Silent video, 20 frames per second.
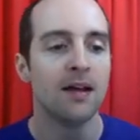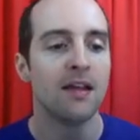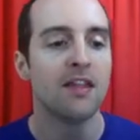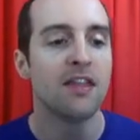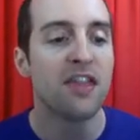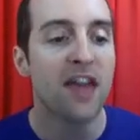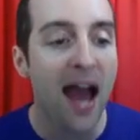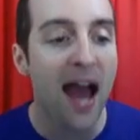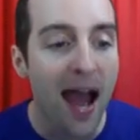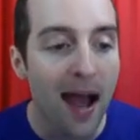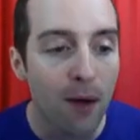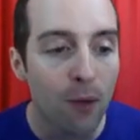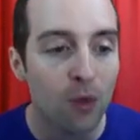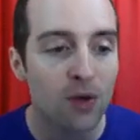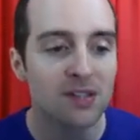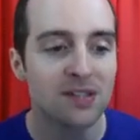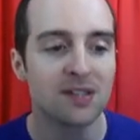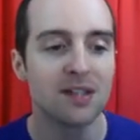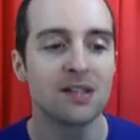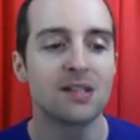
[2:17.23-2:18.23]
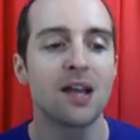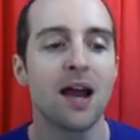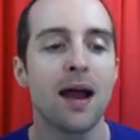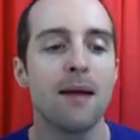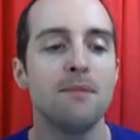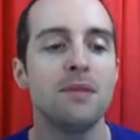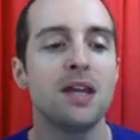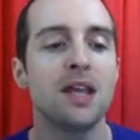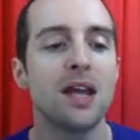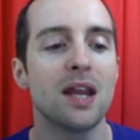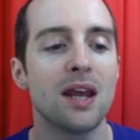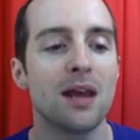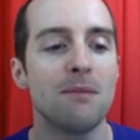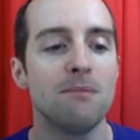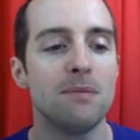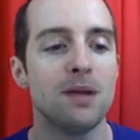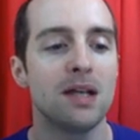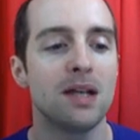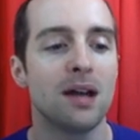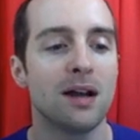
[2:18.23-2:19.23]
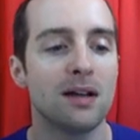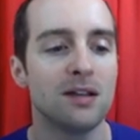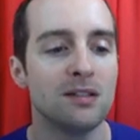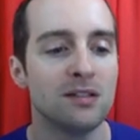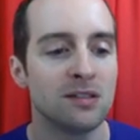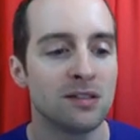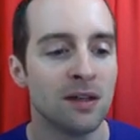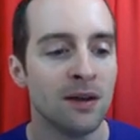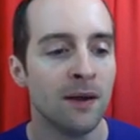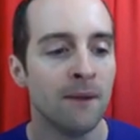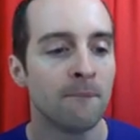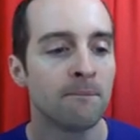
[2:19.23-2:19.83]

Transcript: that was the time to get in, because